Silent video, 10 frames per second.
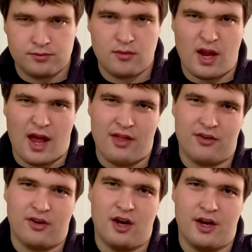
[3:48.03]
heather
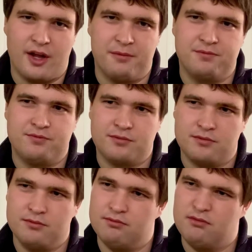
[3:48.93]
honey,
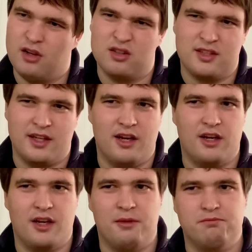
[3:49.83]
malty
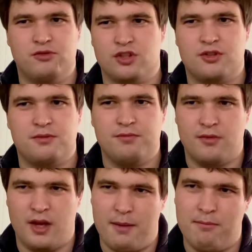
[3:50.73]
honey,
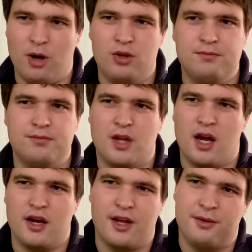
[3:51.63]
malt and
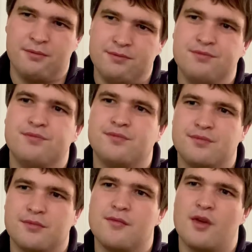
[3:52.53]
honey
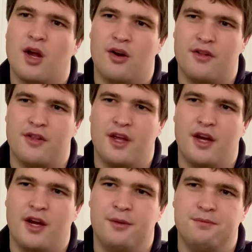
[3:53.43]
are the
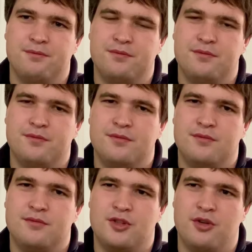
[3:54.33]

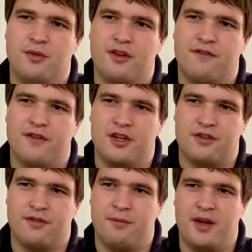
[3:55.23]
two in the finish for
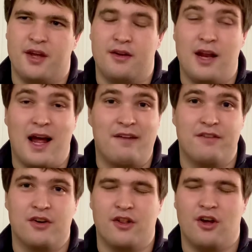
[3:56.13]
me. Not a
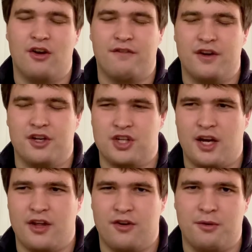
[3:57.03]
very long finish
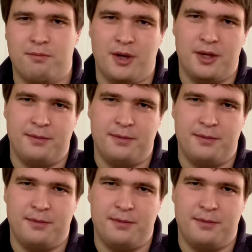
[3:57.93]
either, but